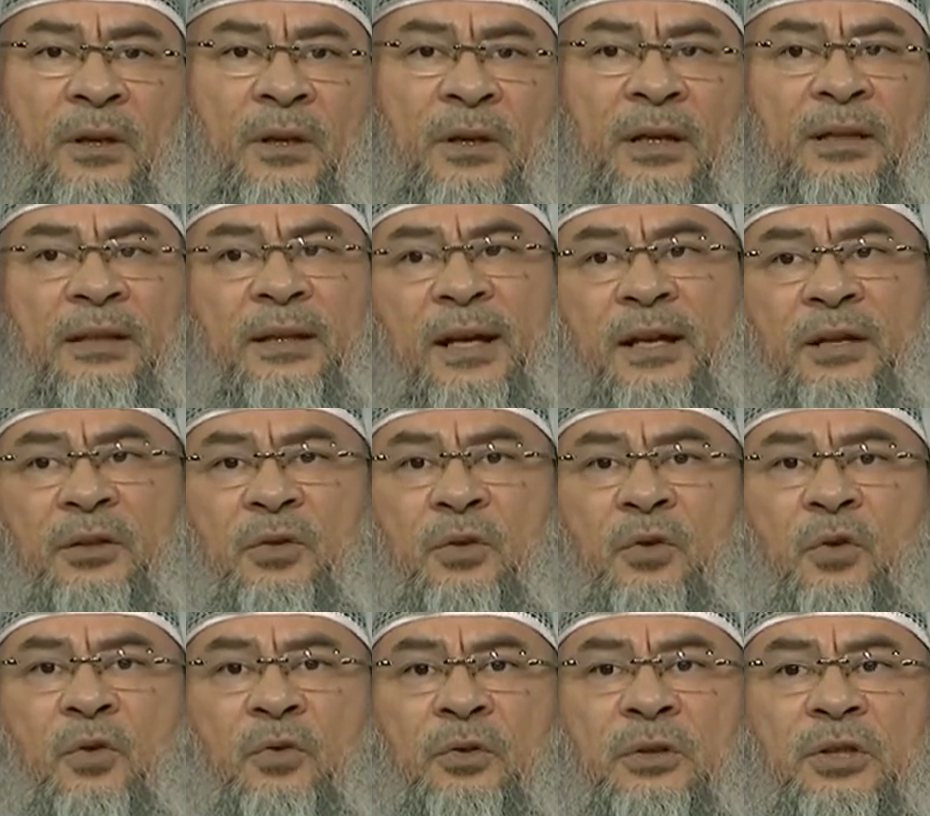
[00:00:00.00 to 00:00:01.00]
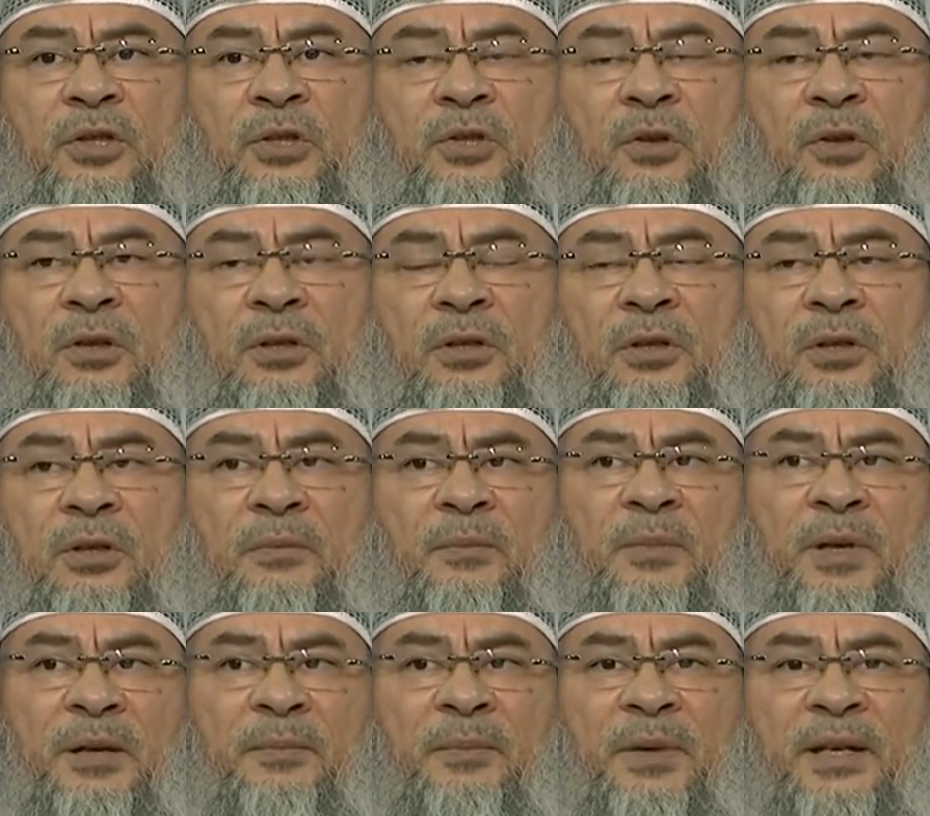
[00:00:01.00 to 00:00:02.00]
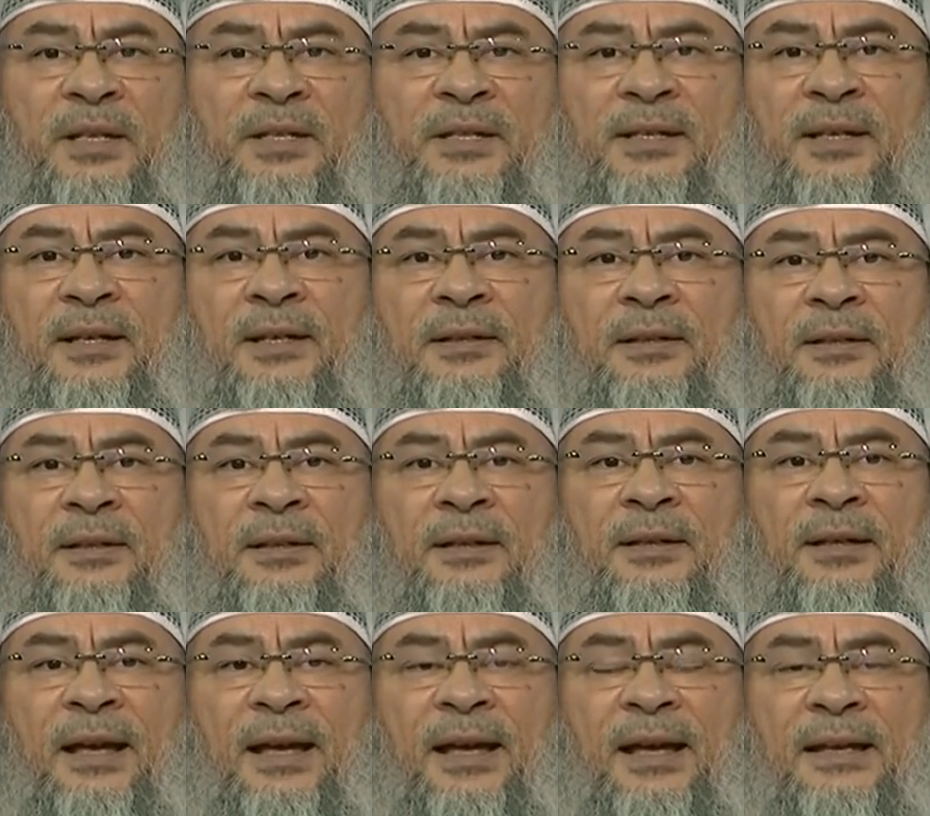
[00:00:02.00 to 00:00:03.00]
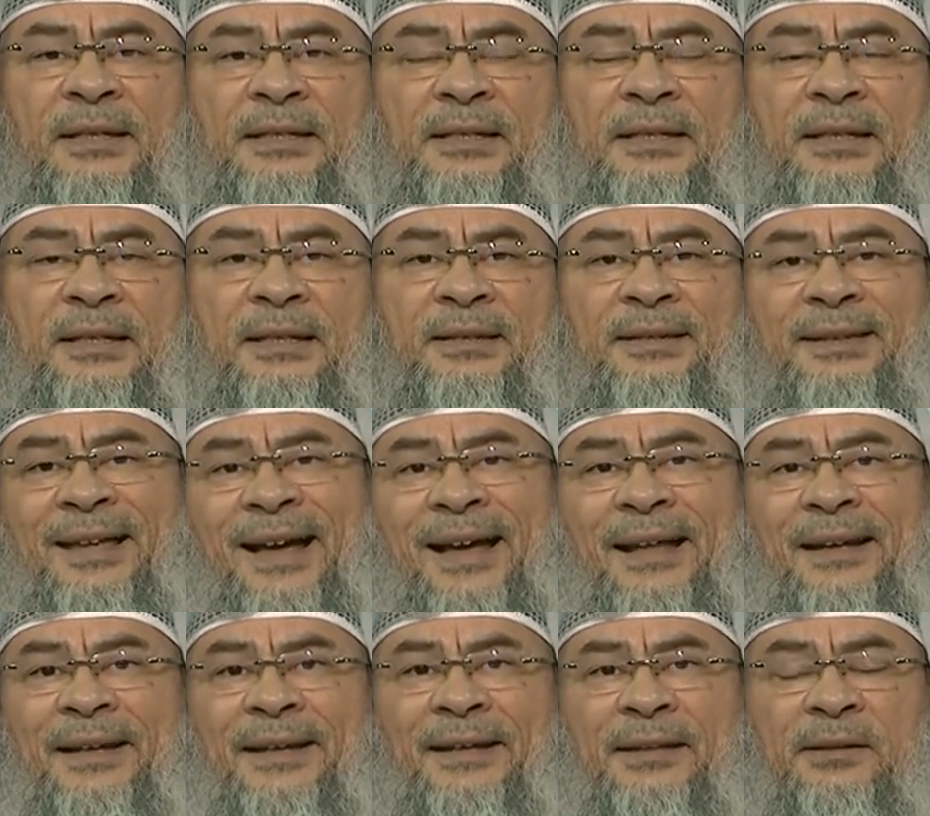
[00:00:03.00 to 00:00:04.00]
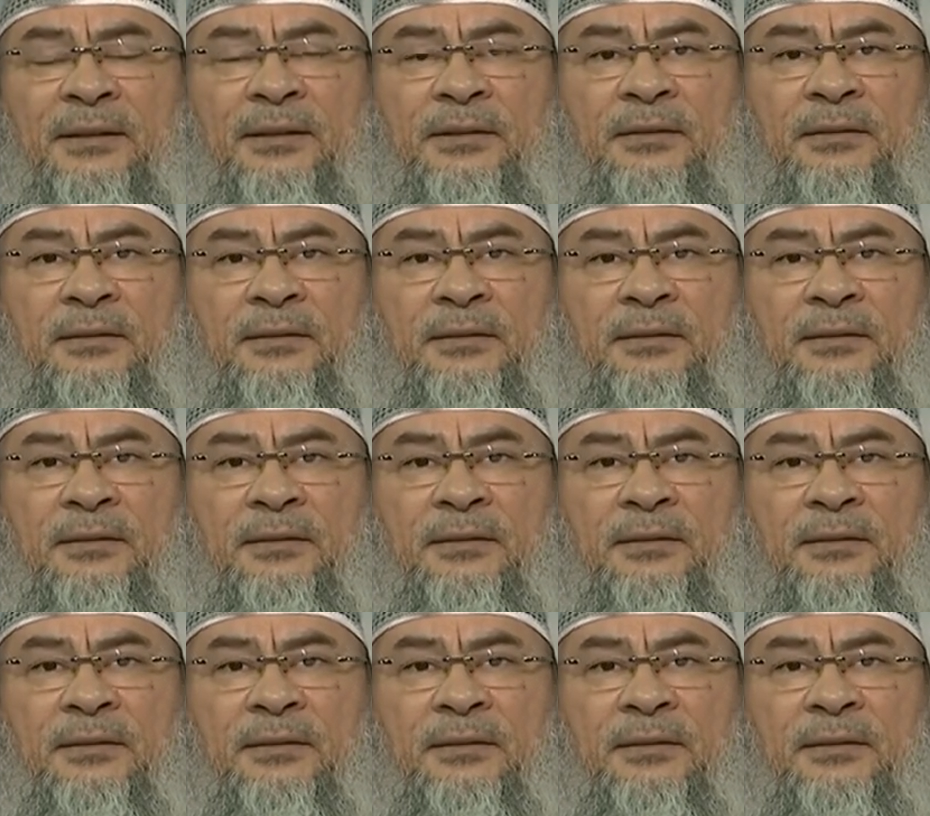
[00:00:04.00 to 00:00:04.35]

I'd like to call my son as Daniel.